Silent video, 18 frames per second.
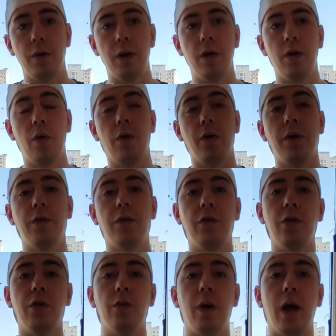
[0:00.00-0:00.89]
in order
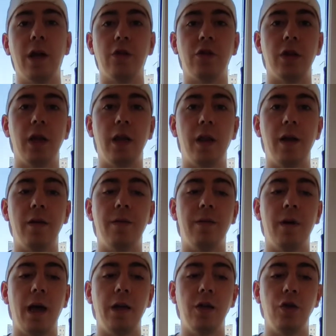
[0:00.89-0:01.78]
to actually then
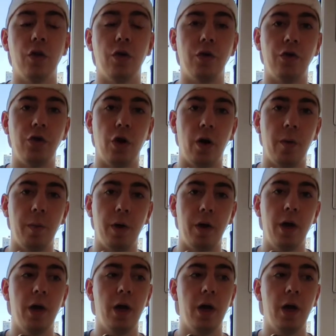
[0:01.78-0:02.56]
find your job